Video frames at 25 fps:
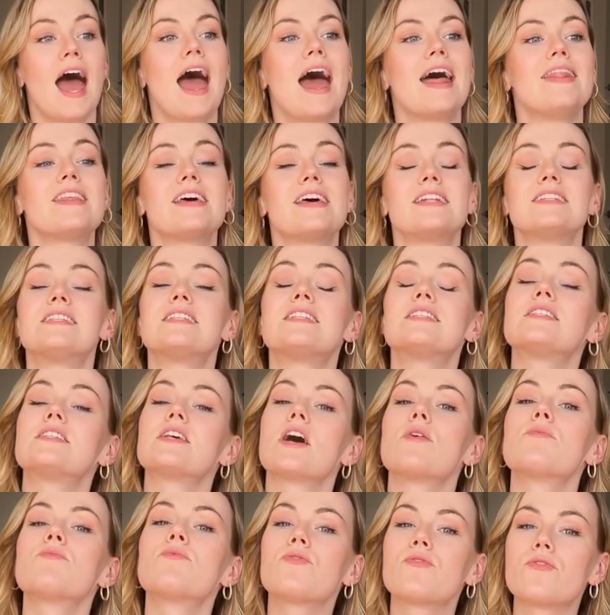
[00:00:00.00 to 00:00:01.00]
And then
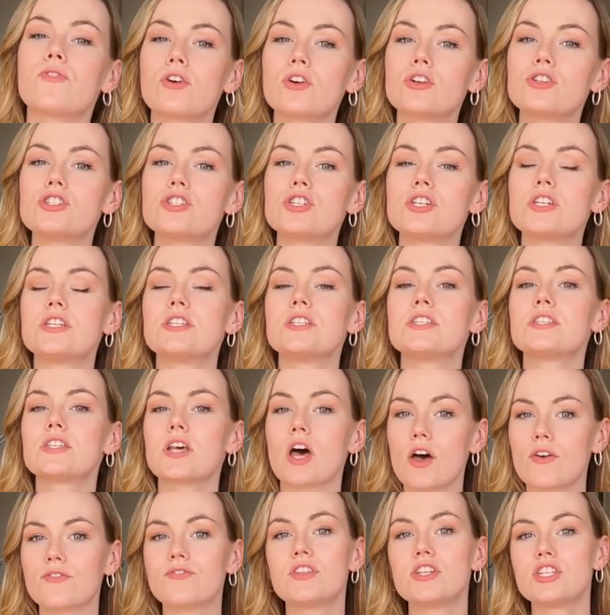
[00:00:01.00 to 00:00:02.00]
some versions
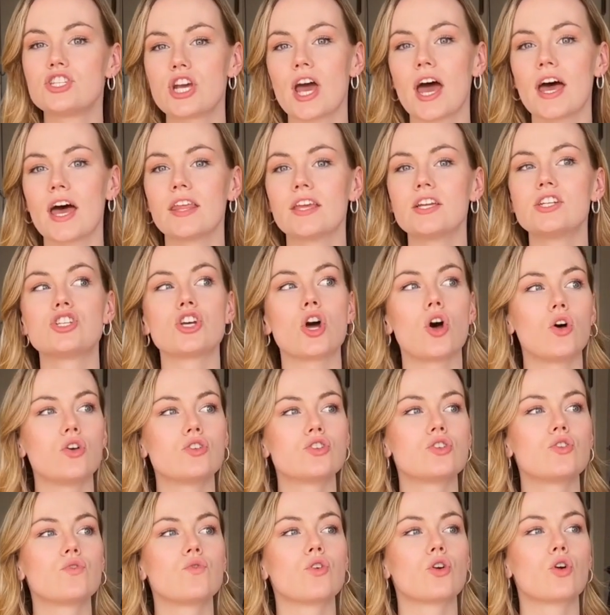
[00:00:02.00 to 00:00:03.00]
of the challenge
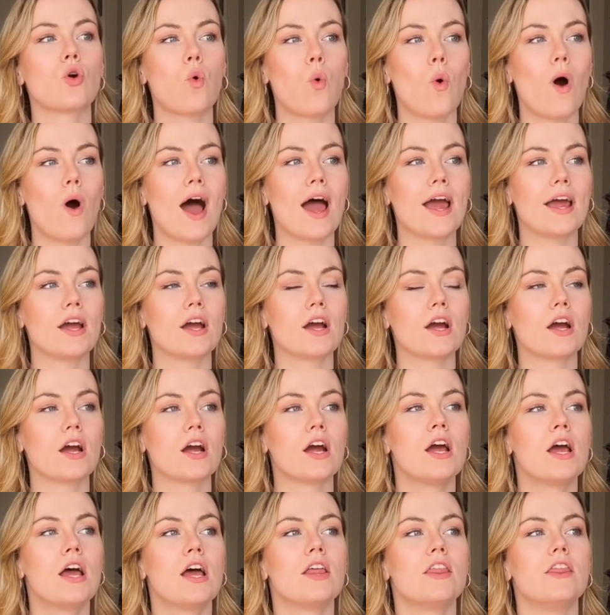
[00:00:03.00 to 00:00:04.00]
also
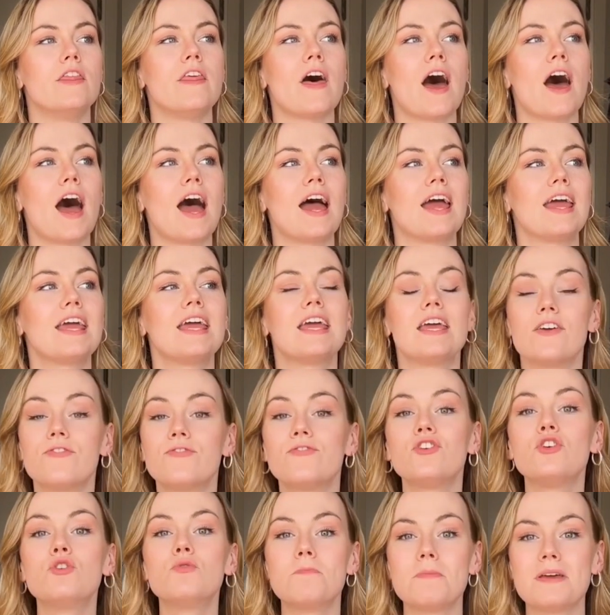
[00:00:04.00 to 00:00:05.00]
require that
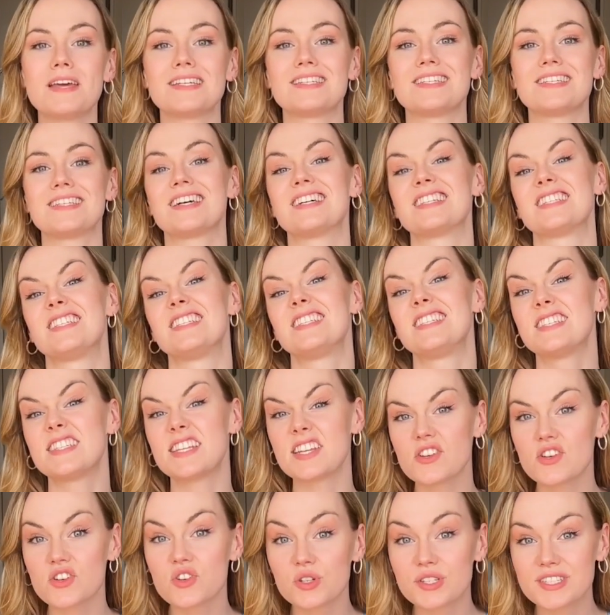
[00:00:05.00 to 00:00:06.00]
if you miss a
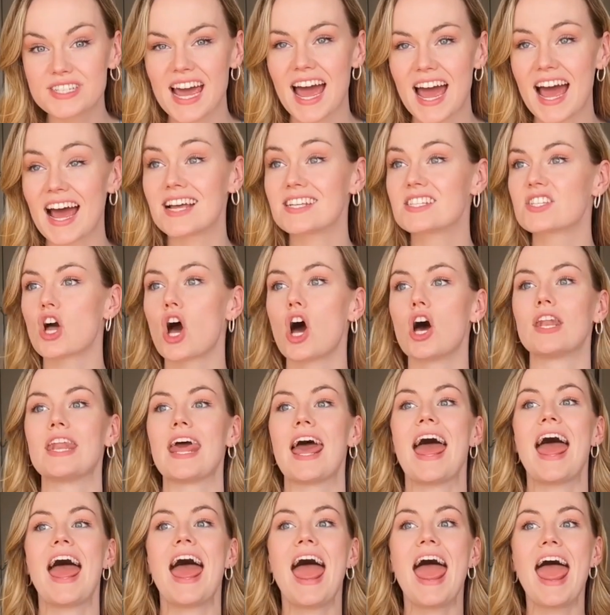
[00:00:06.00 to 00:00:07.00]
single task on
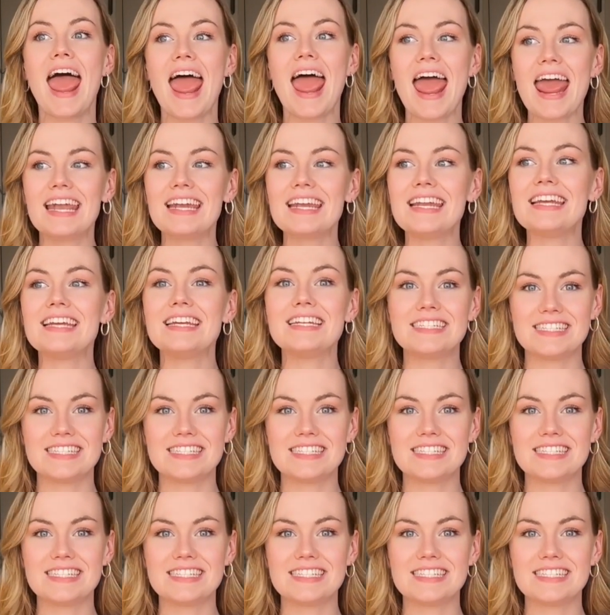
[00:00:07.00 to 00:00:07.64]
any